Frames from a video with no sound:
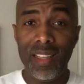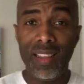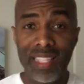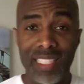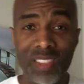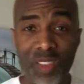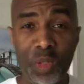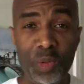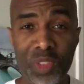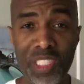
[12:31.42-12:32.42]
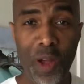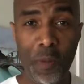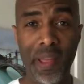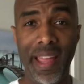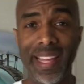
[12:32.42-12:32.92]
This too shall
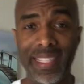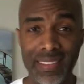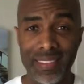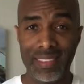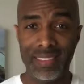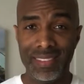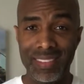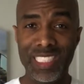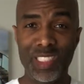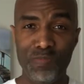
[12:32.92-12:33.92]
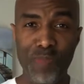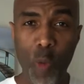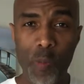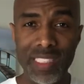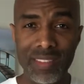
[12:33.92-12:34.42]
pass. This
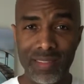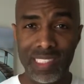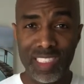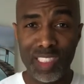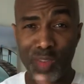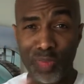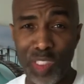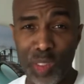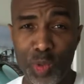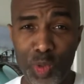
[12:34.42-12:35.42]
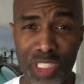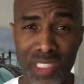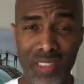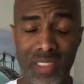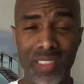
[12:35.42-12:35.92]
moment, this
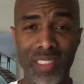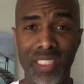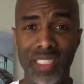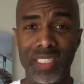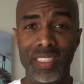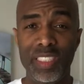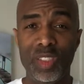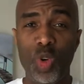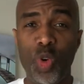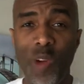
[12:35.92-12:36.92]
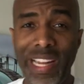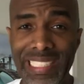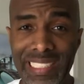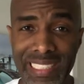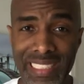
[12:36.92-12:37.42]
confusion, this
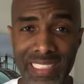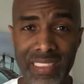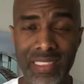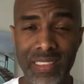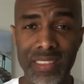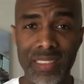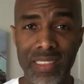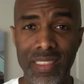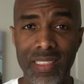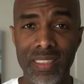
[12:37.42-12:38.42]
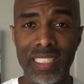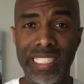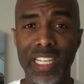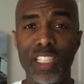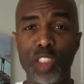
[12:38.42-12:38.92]
craziness,
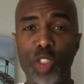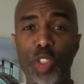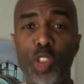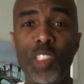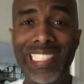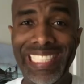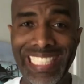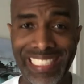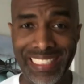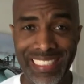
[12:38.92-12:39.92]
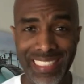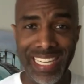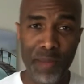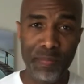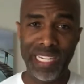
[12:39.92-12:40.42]
the unsuredness.
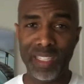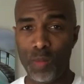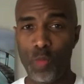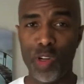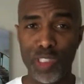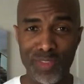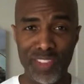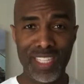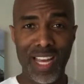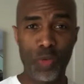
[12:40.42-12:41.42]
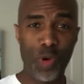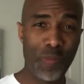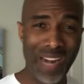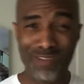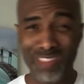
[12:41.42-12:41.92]
Yeah, I'm making up words if it's not a
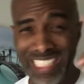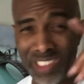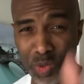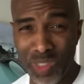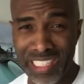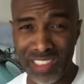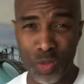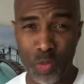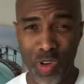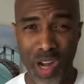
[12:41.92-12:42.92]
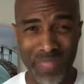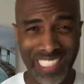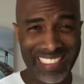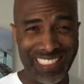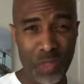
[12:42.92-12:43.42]
word, but I really do think it's a word. I'm going to
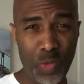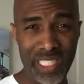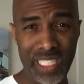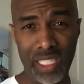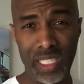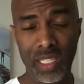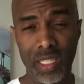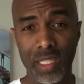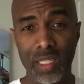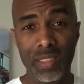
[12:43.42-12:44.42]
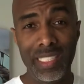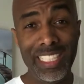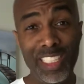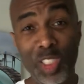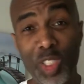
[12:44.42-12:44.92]
stick with it. The
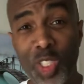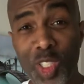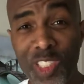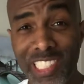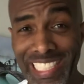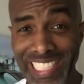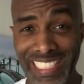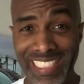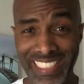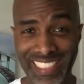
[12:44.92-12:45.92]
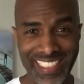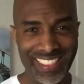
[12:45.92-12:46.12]
unsuredness.